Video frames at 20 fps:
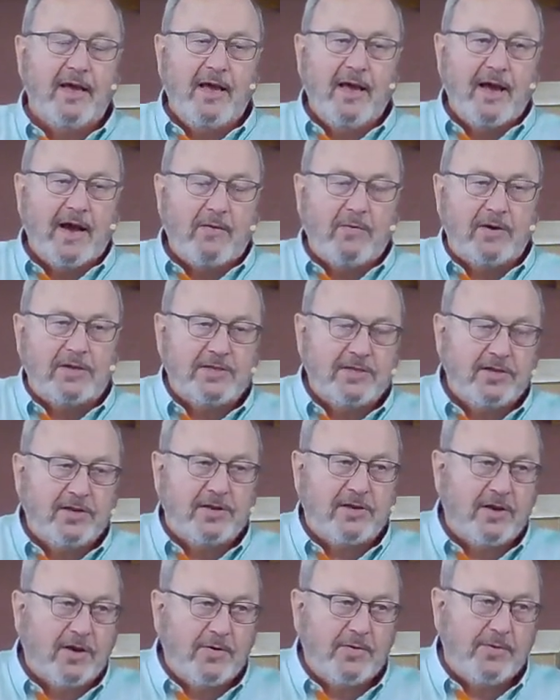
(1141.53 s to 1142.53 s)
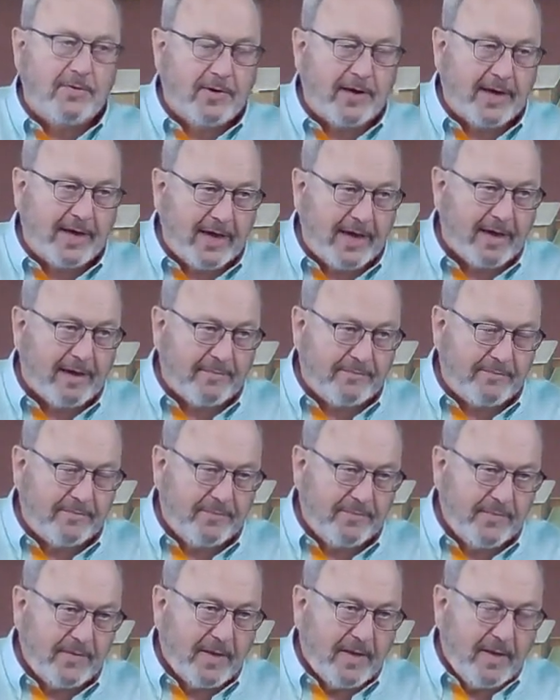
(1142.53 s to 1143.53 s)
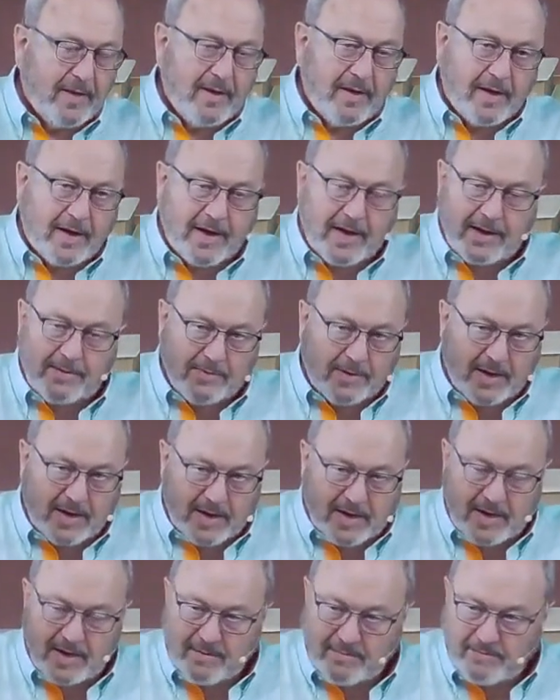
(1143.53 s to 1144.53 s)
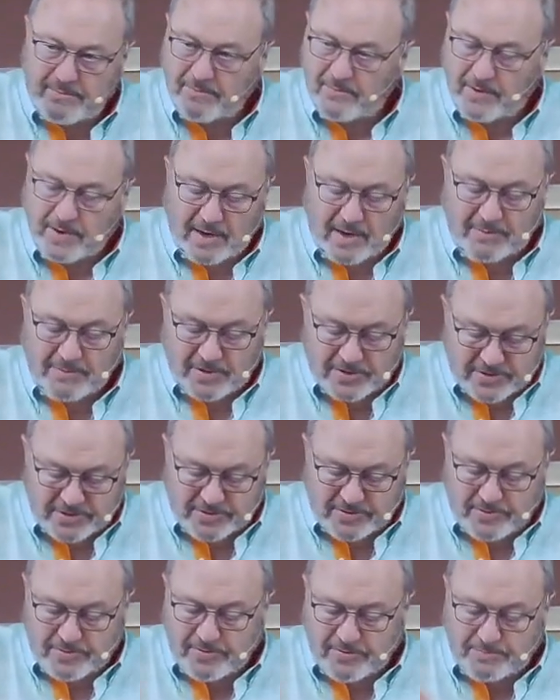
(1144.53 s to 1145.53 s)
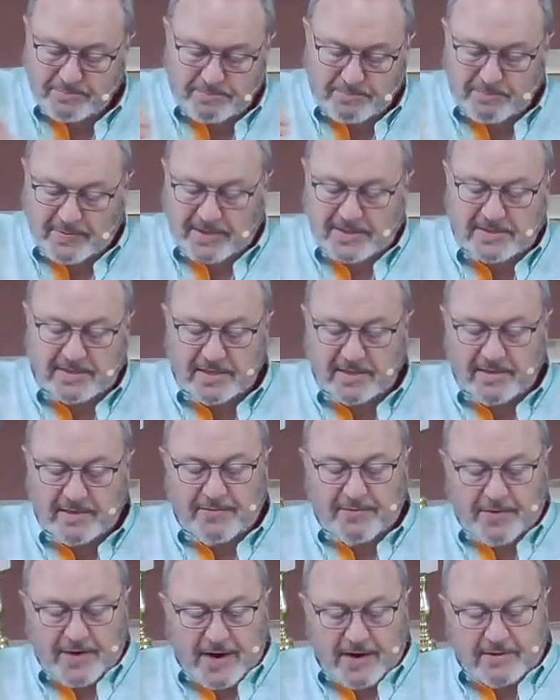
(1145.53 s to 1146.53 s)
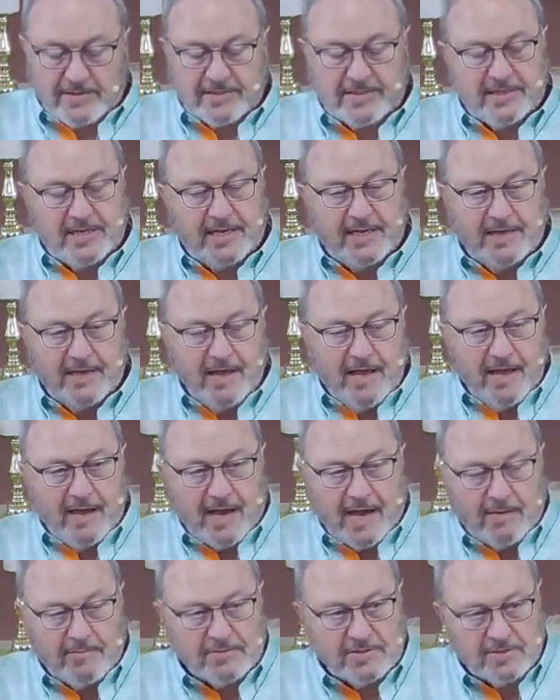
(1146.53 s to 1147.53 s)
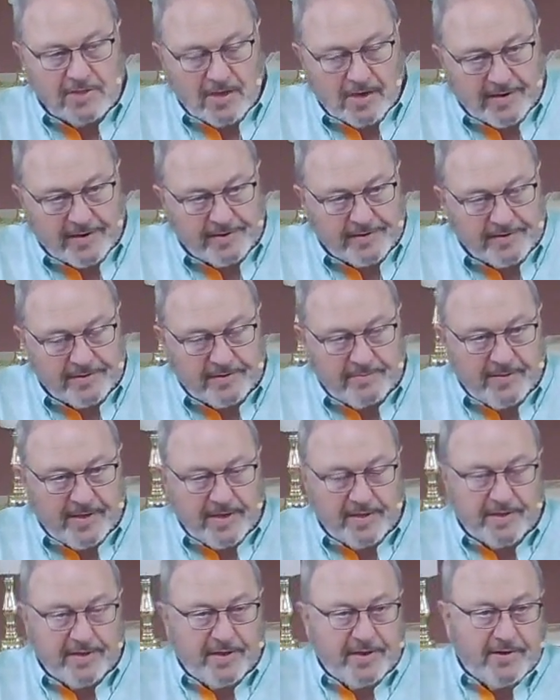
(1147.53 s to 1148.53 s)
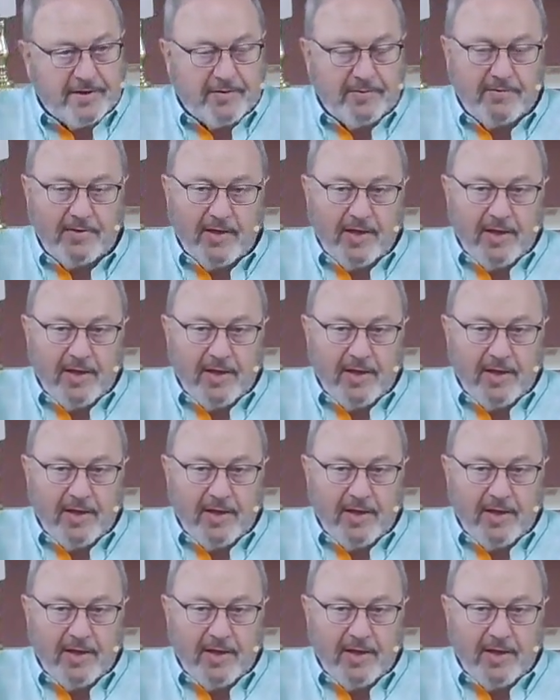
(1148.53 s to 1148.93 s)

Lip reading: I want you to know who I am. I'm a Jew, basically Pharisee. I was taught under Gamaliel.